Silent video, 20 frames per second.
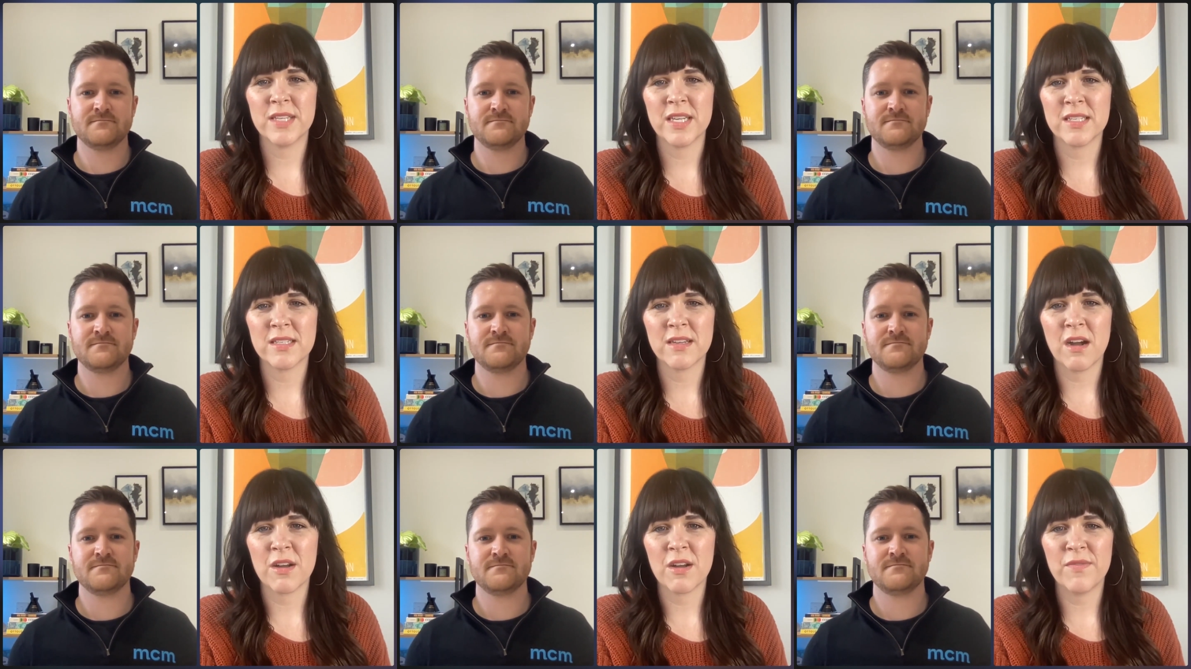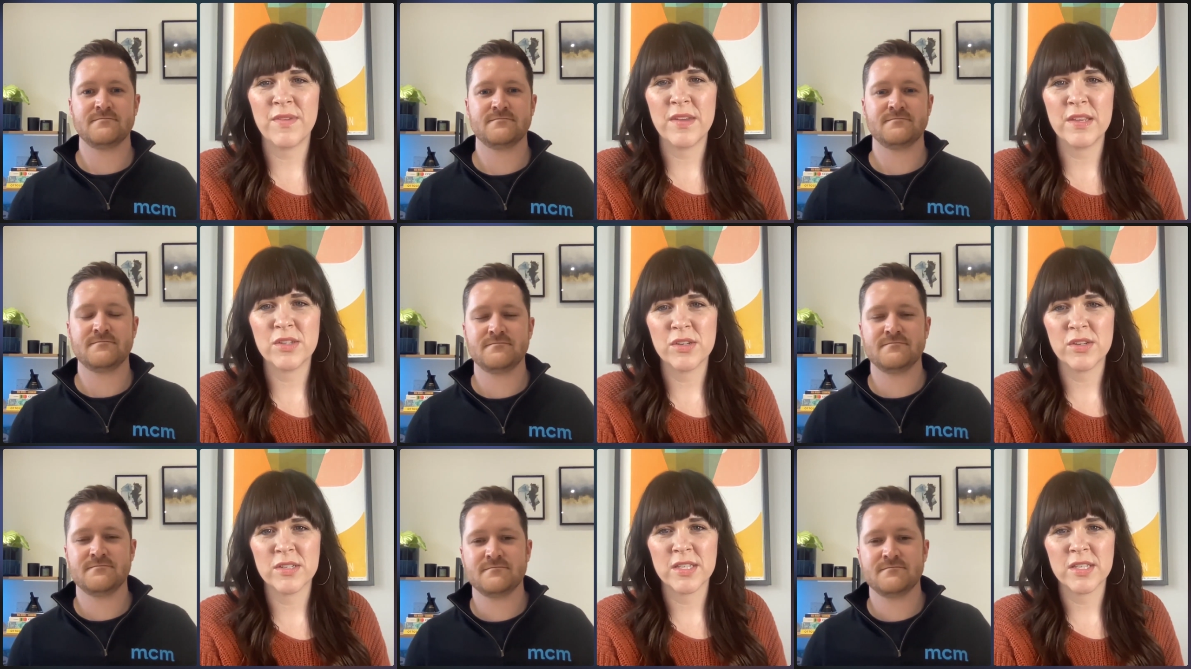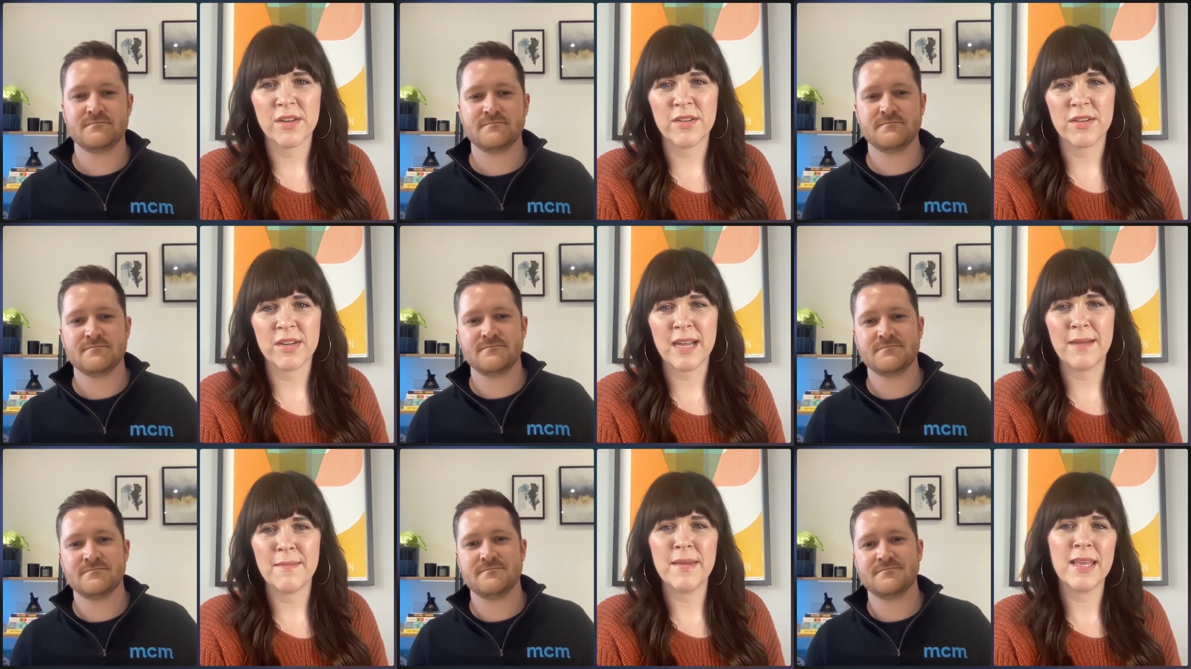Speaker 1: TikTok features that are
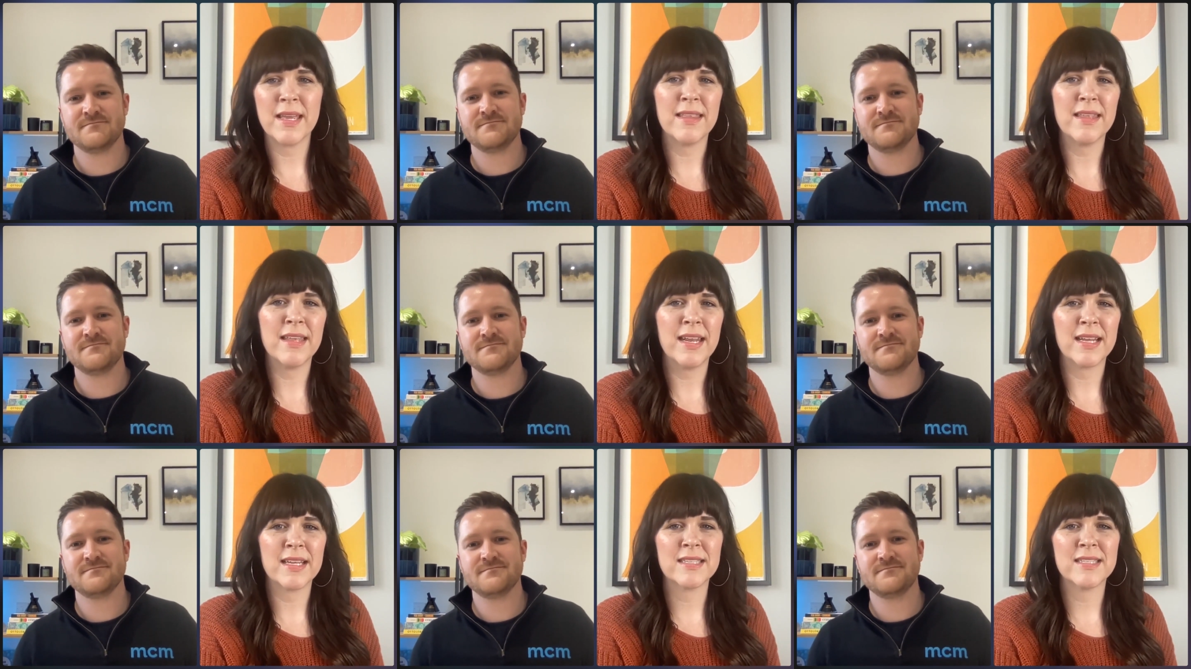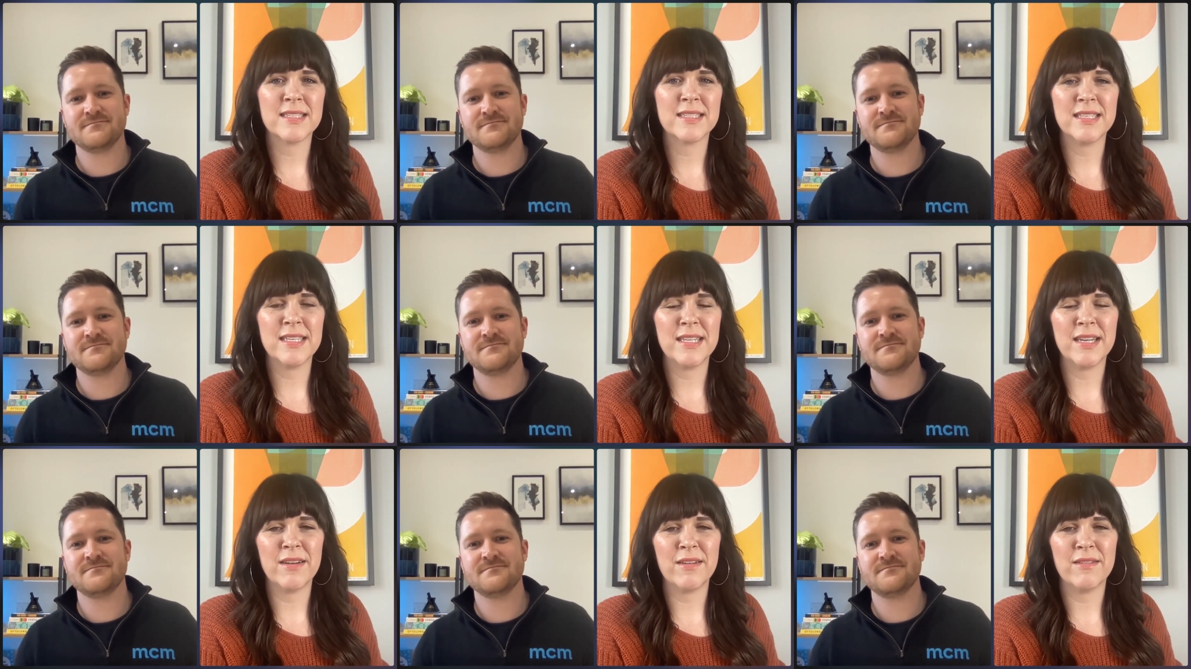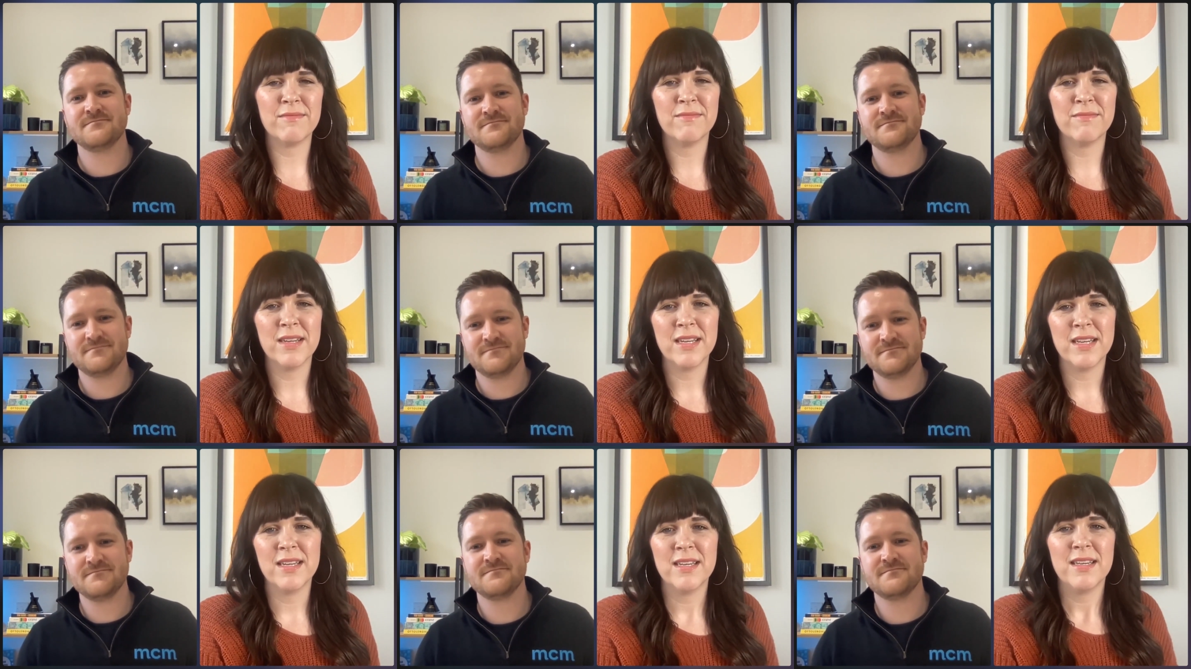coming in the next, you know,
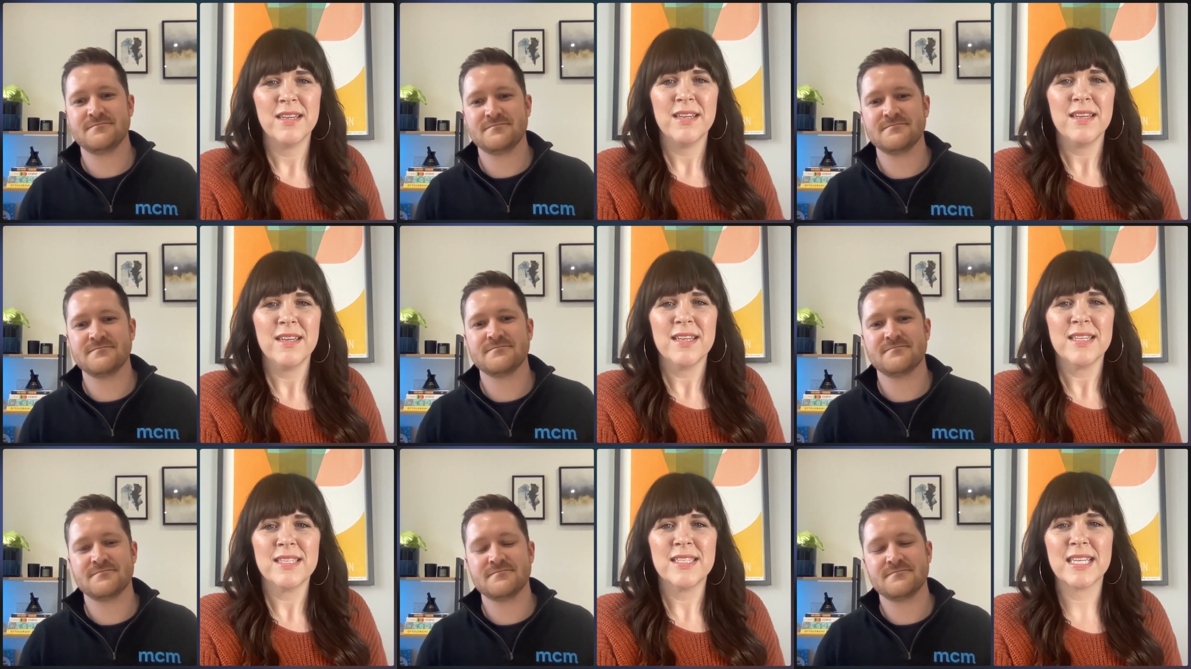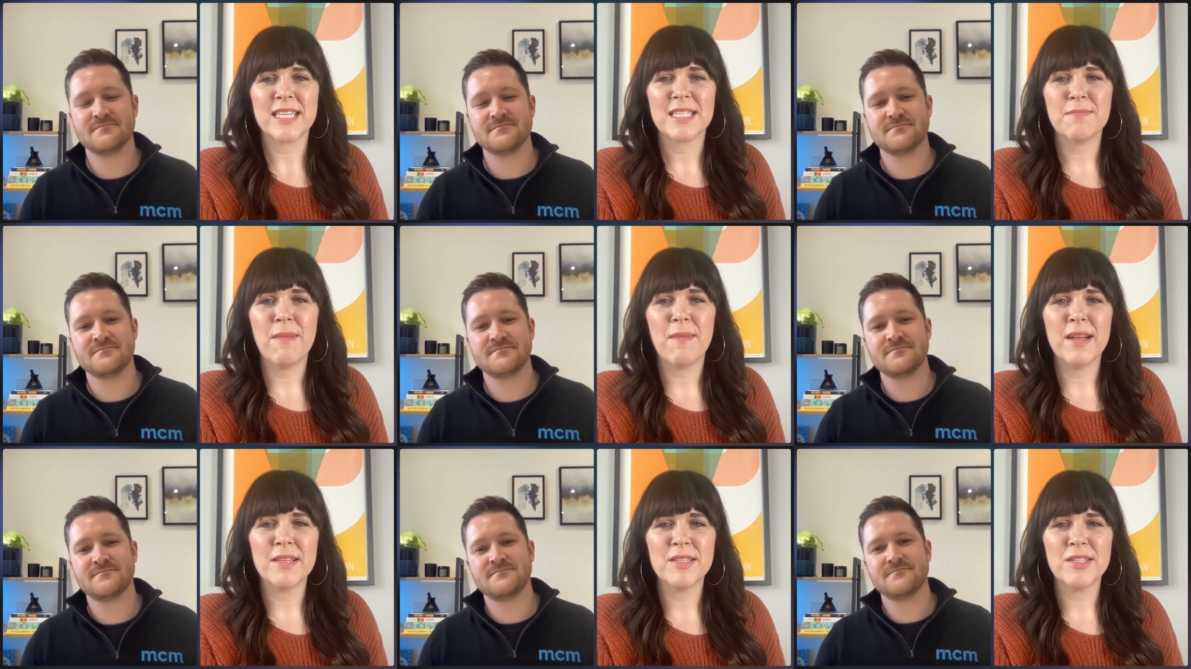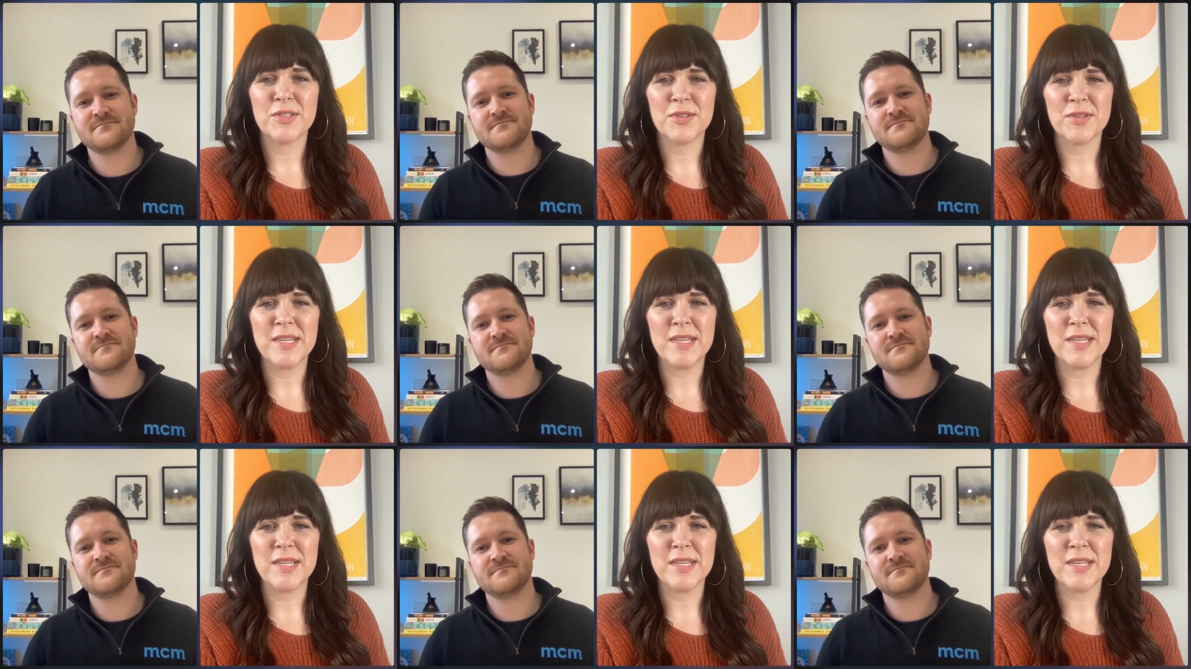six months